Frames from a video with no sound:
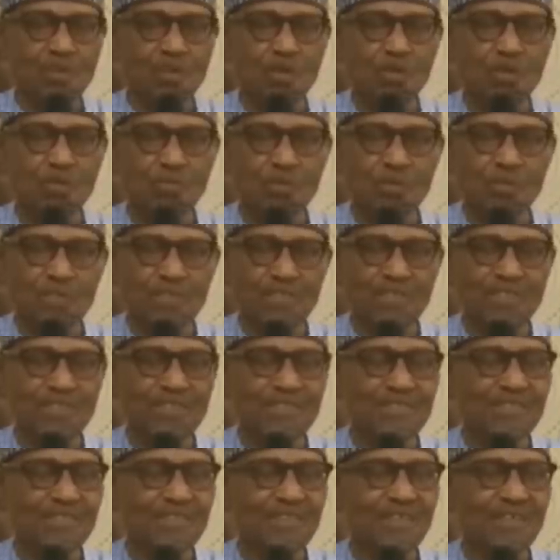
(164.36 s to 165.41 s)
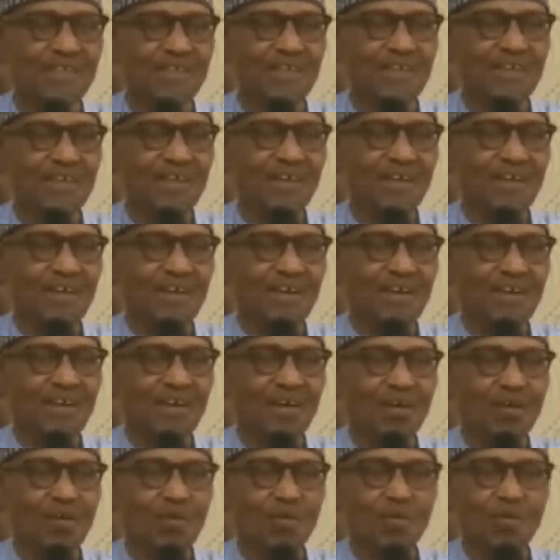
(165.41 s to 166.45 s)
So
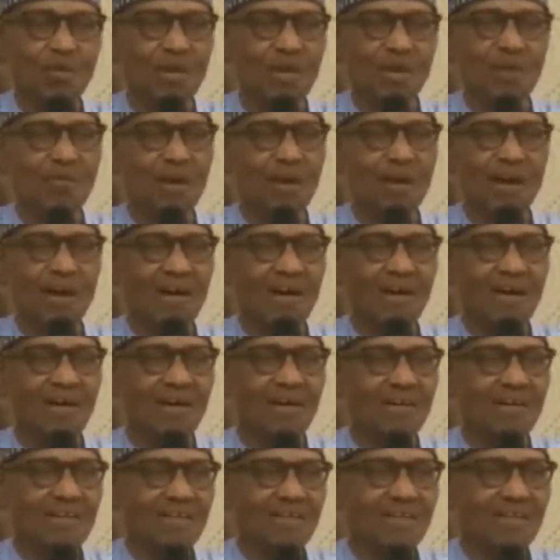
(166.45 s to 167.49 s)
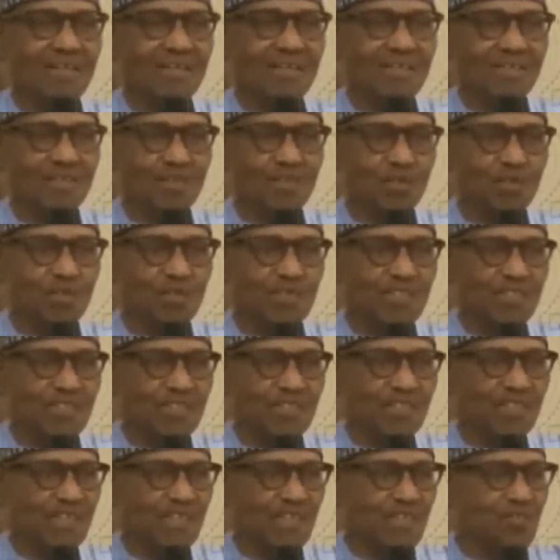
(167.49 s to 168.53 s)
please, whoever thought
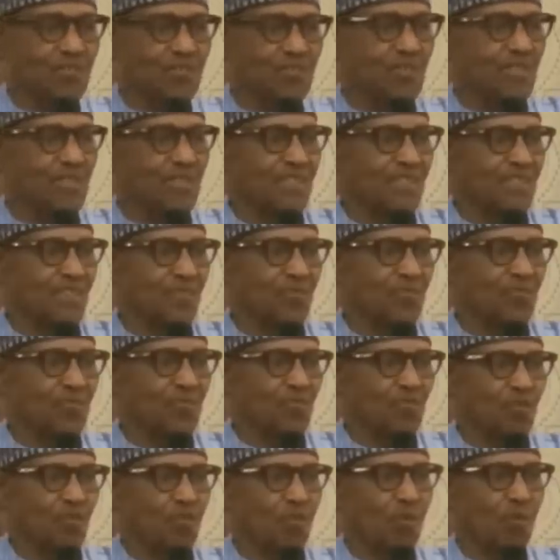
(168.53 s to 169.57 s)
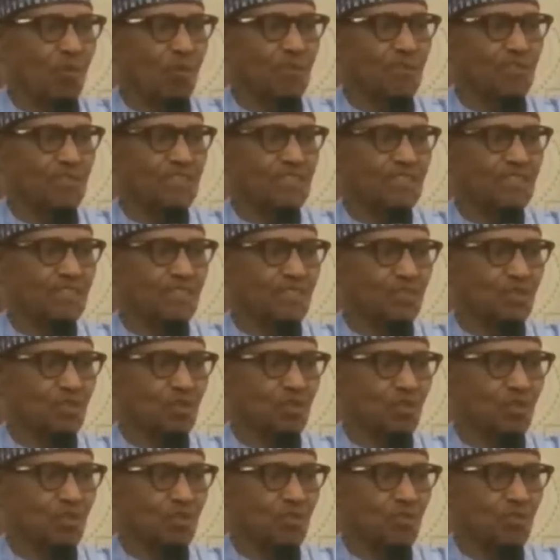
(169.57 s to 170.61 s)
that there has been some form of
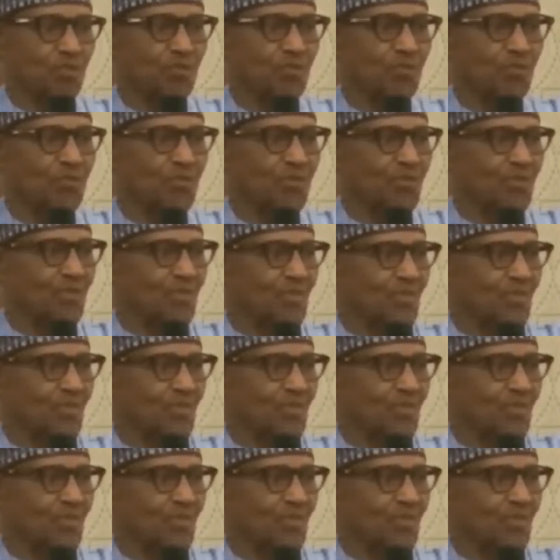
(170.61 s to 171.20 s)
injustice on him,